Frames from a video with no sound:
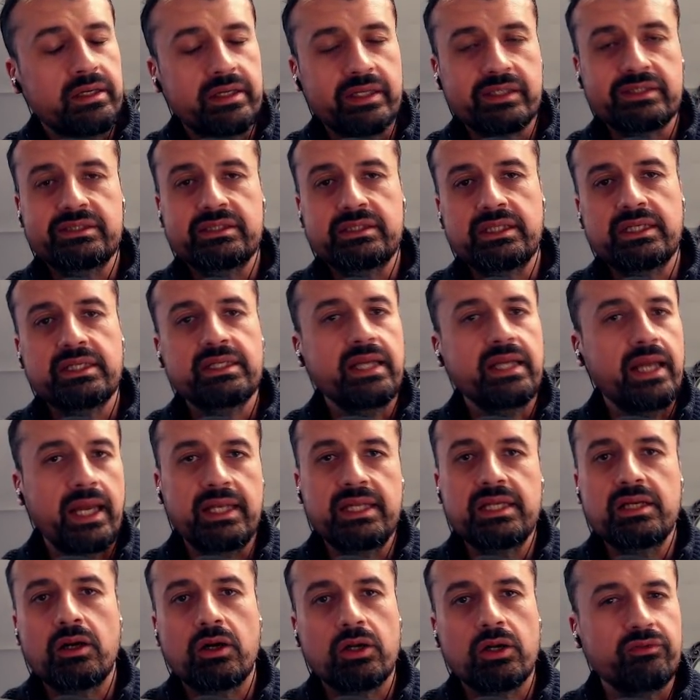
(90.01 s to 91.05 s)
doesn't need
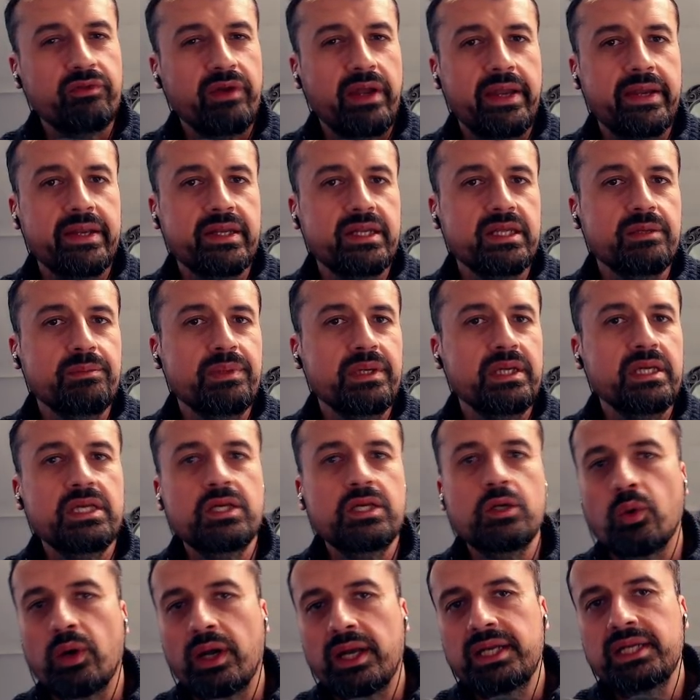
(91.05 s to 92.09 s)
any kind of
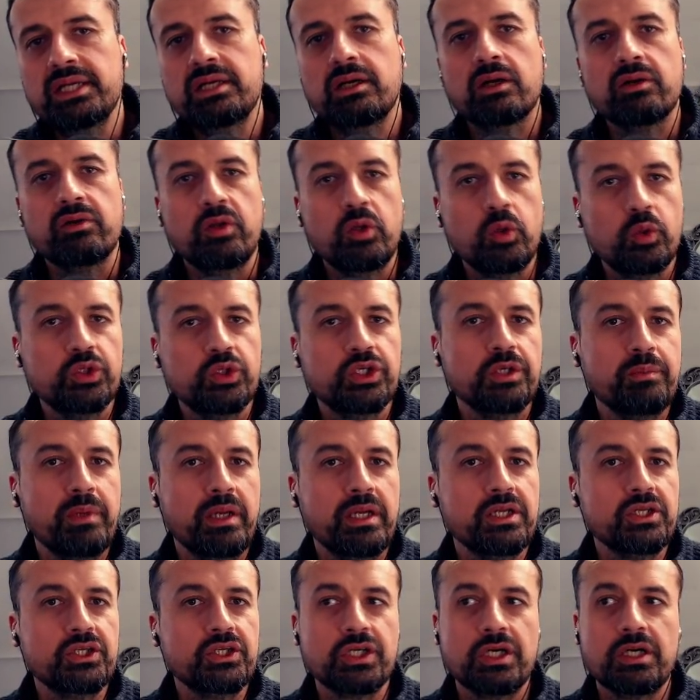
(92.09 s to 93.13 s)
ADB or any kind of launcher
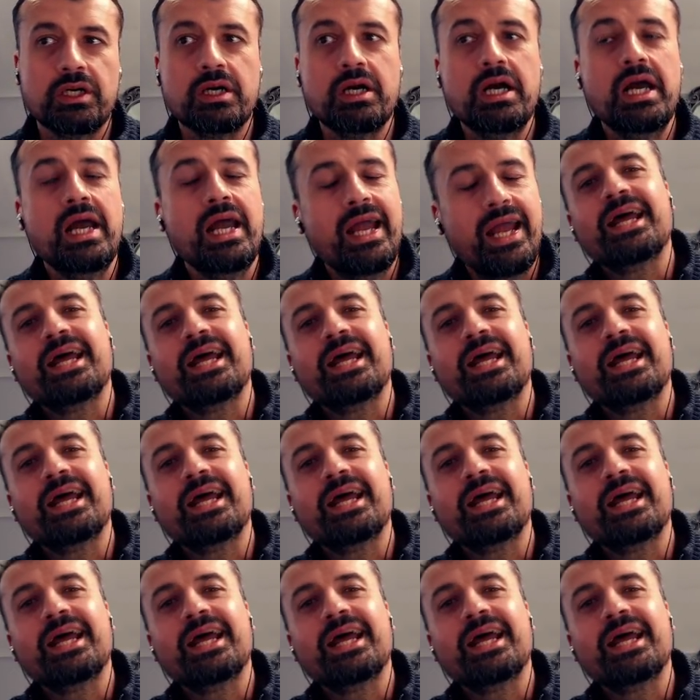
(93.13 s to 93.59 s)
manager,